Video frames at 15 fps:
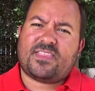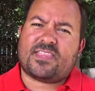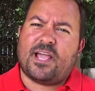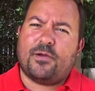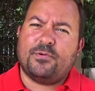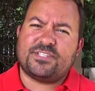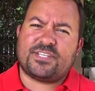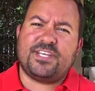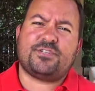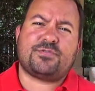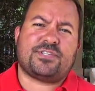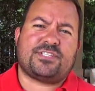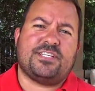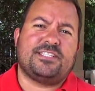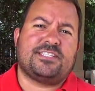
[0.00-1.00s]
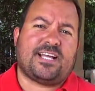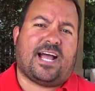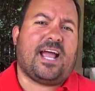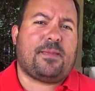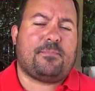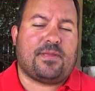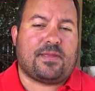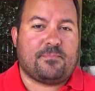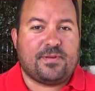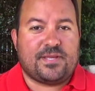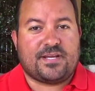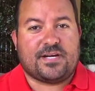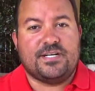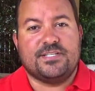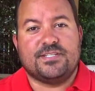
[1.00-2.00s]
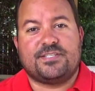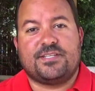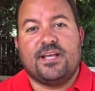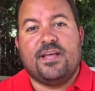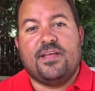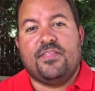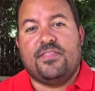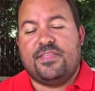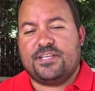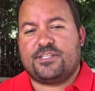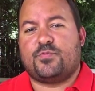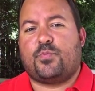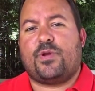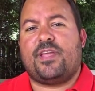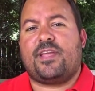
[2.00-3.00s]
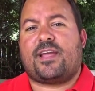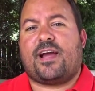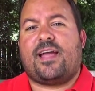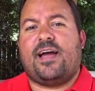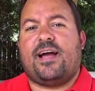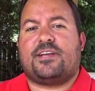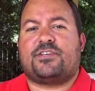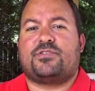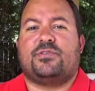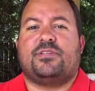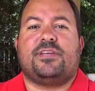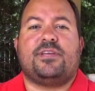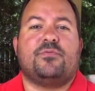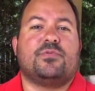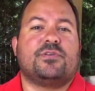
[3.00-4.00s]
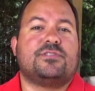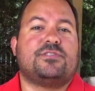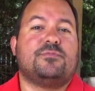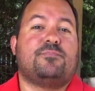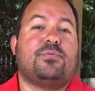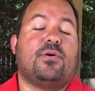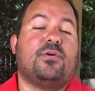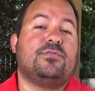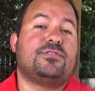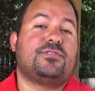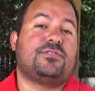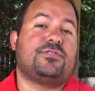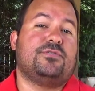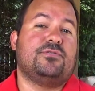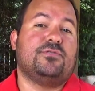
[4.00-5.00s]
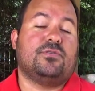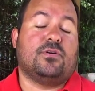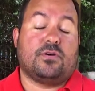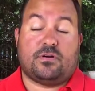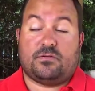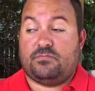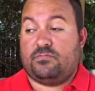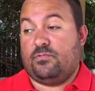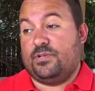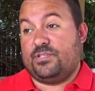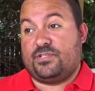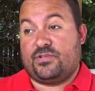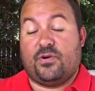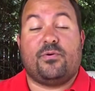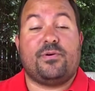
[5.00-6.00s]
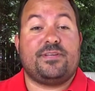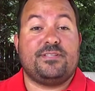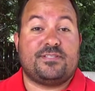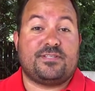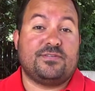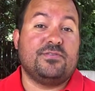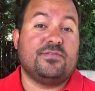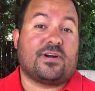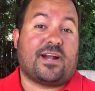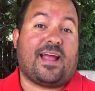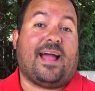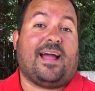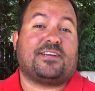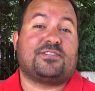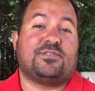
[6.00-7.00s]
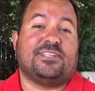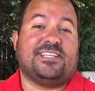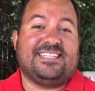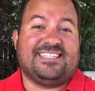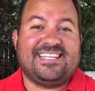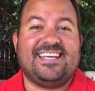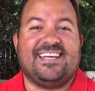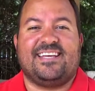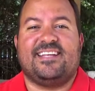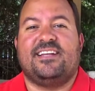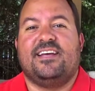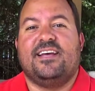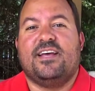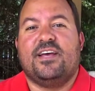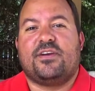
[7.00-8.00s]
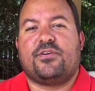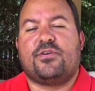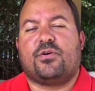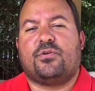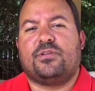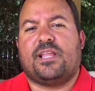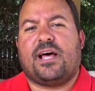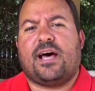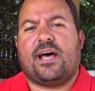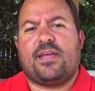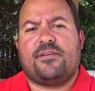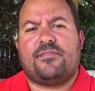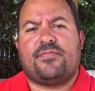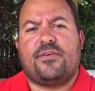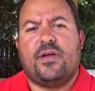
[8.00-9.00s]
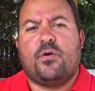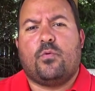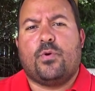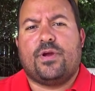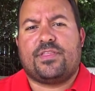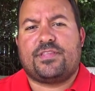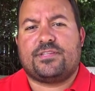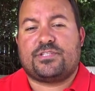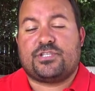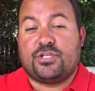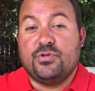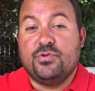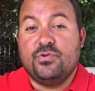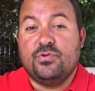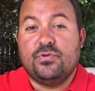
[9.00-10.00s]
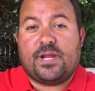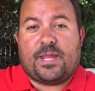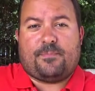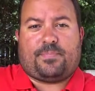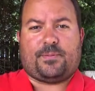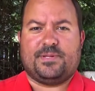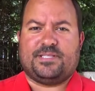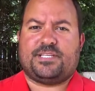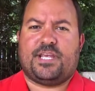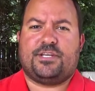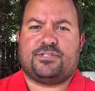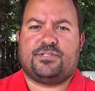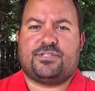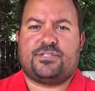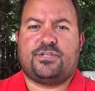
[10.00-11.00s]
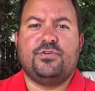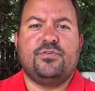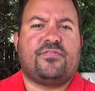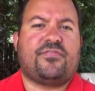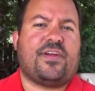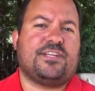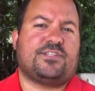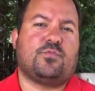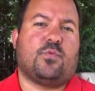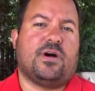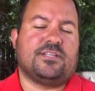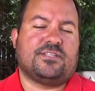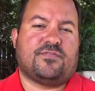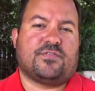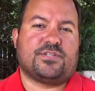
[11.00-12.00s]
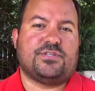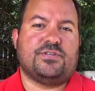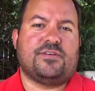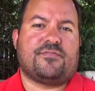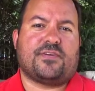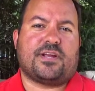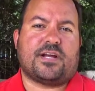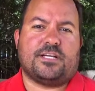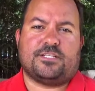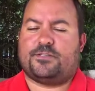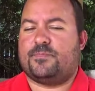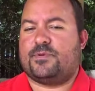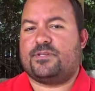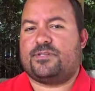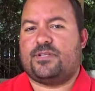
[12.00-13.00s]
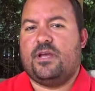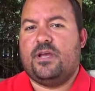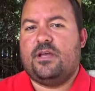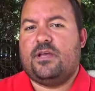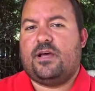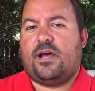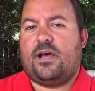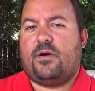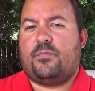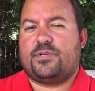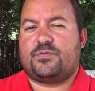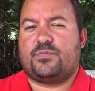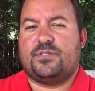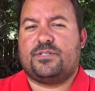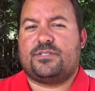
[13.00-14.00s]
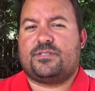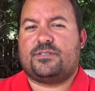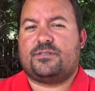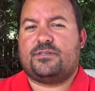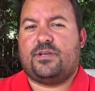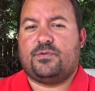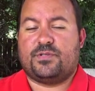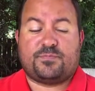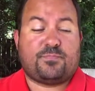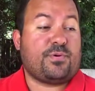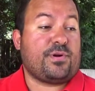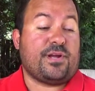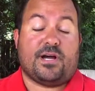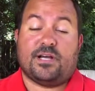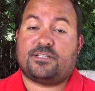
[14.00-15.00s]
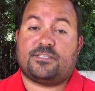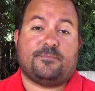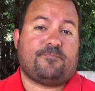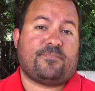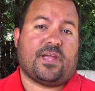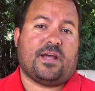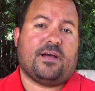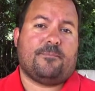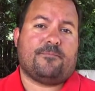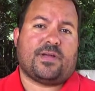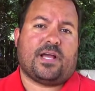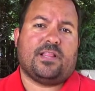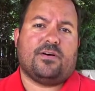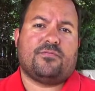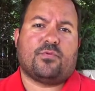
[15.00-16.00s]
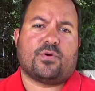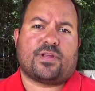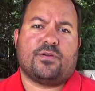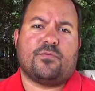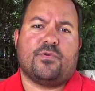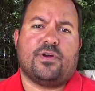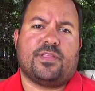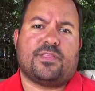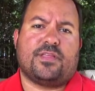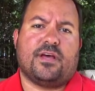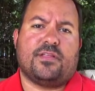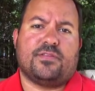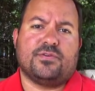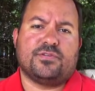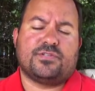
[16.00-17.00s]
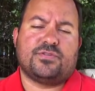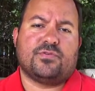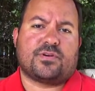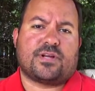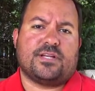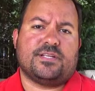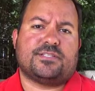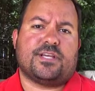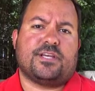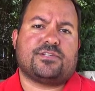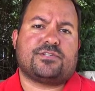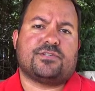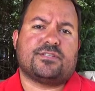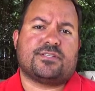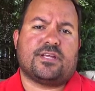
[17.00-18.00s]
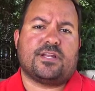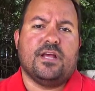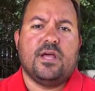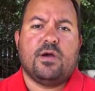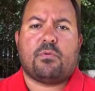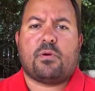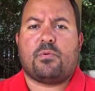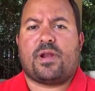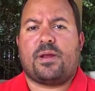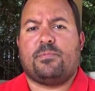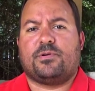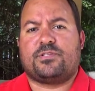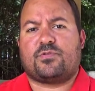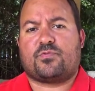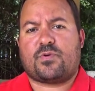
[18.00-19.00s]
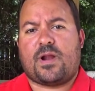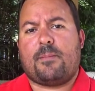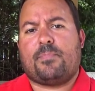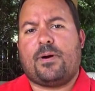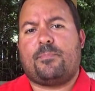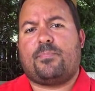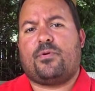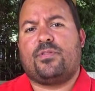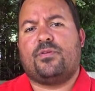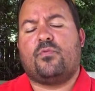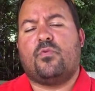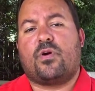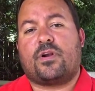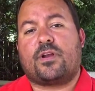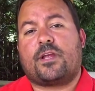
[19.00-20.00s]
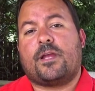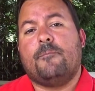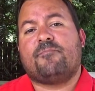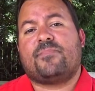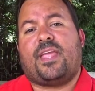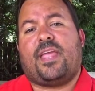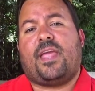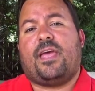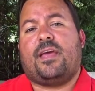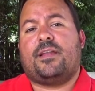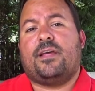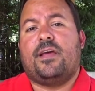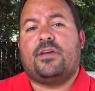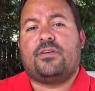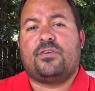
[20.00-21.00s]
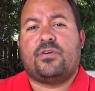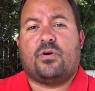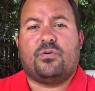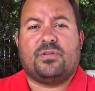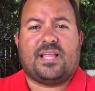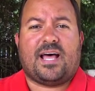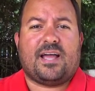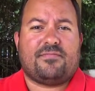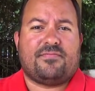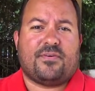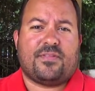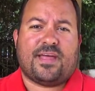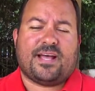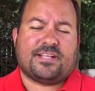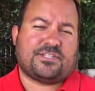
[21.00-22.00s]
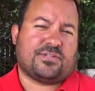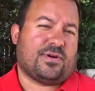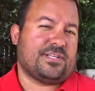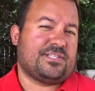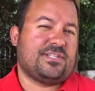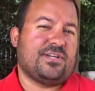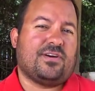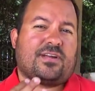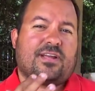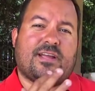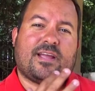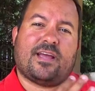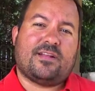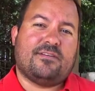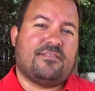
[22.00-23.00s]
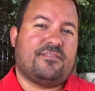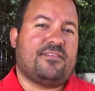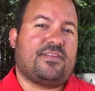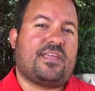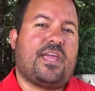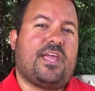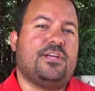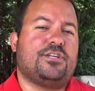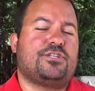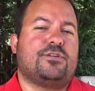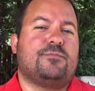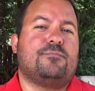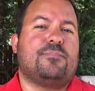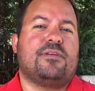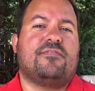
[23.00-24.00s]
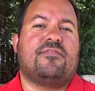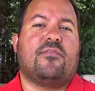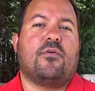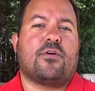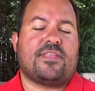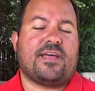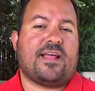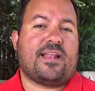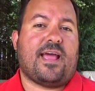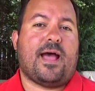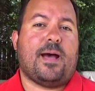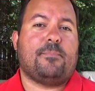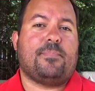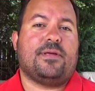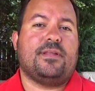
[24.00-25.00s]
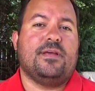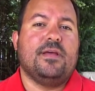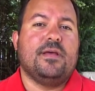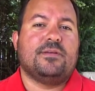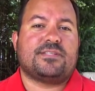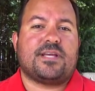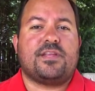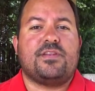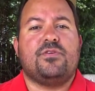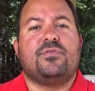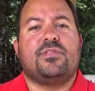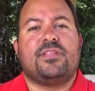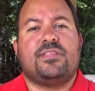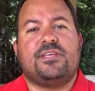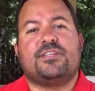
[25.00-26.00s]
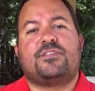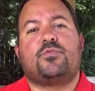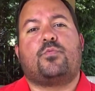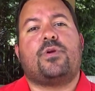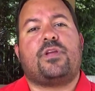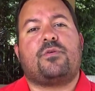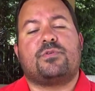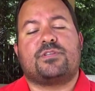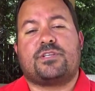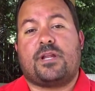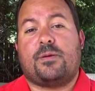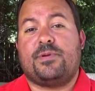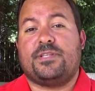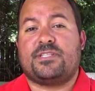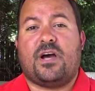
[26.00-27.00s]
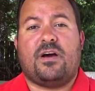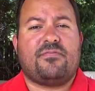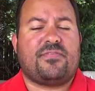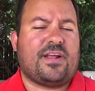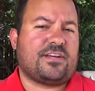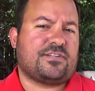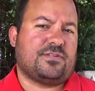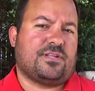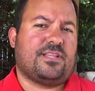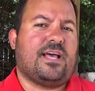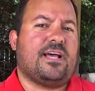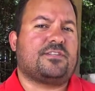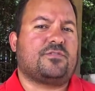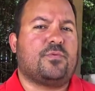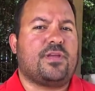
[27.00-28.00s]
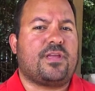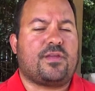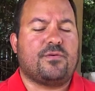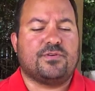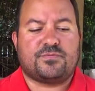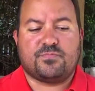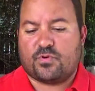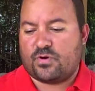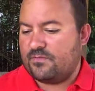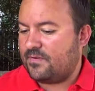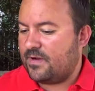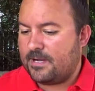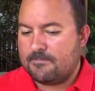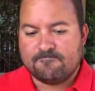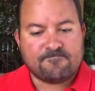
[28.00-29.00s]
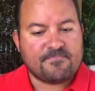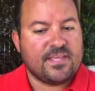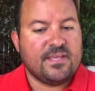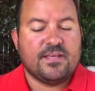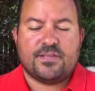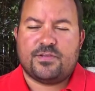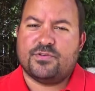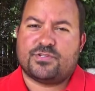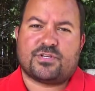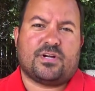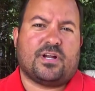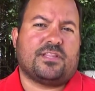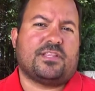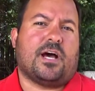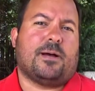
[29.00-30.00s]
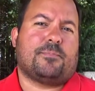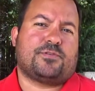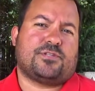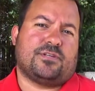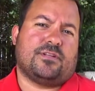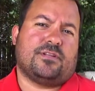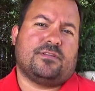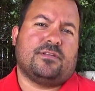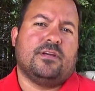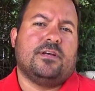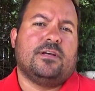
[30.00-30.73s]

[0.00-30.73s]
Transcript: Now, it was interesting timing because this week I actually was supposed to, or was going to, or I actually did go live with 2 implementations, 2 phase 1s for 2 different customers, which was pretty awesome. I love working with those 2 organizations, and we were able to wrap up all the work and go live for that. So I took kind of a vacation before that happened, so I knew that this week was going to be tough. And actually last week it was more of a user adoption